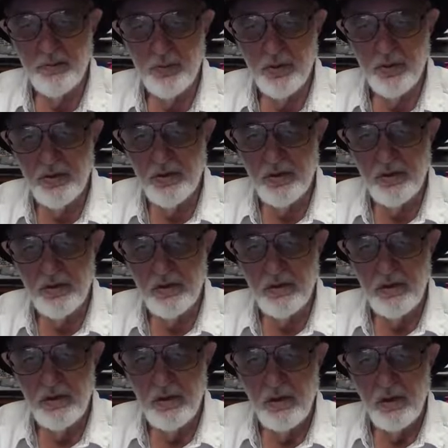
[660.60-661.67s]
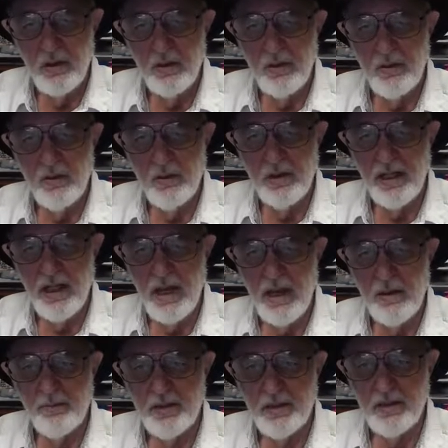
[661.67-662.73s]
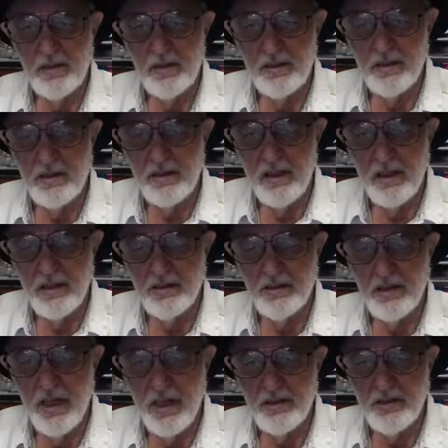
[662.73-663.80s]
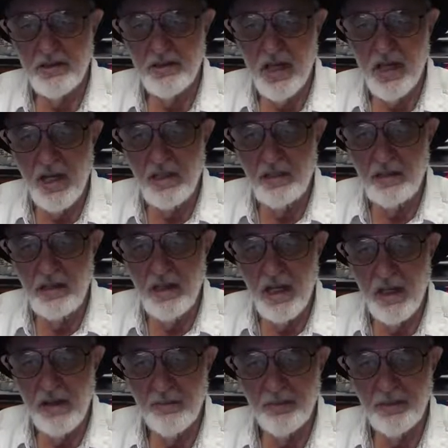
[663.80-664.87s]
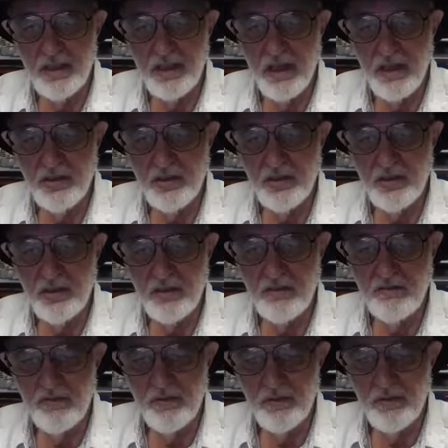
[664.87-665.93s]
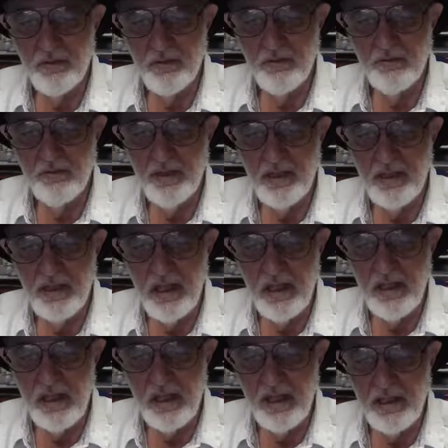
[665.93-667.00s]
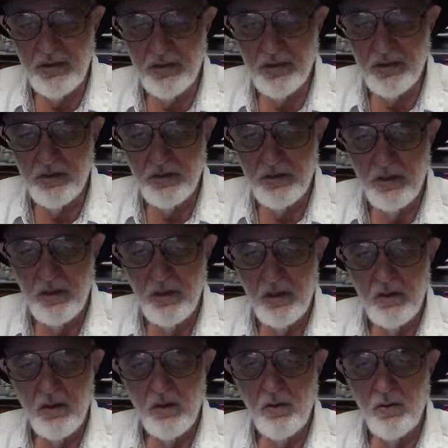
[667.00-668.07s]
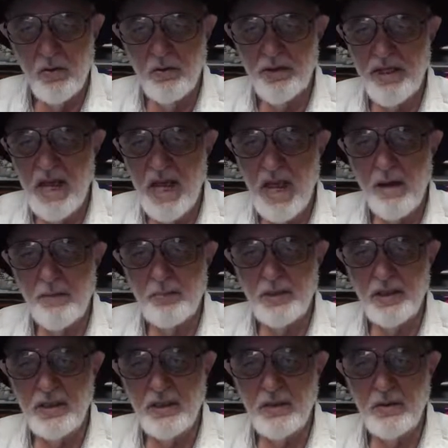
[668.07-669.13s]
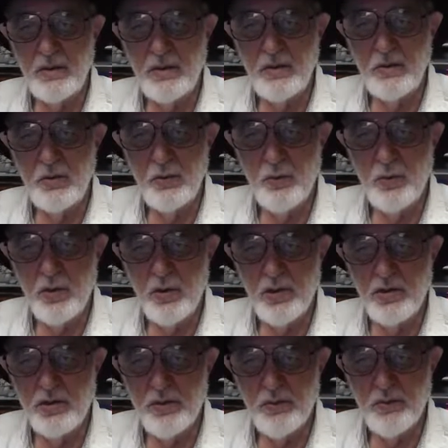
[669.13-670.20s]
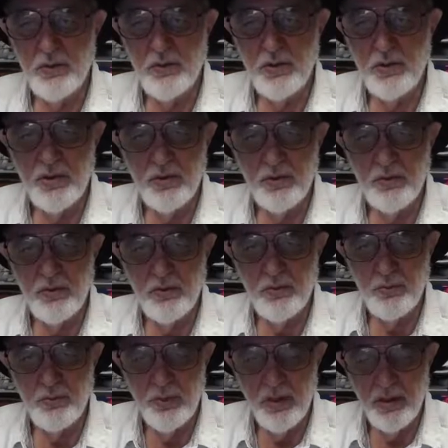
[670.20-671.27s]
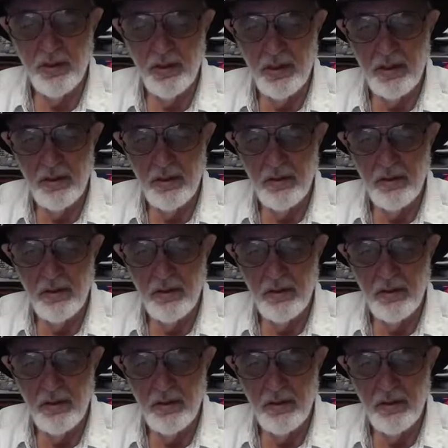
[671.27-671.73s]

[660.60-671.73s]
person, or an applicant that does not sign the application in view of the agent, or the applicant who works through a third party,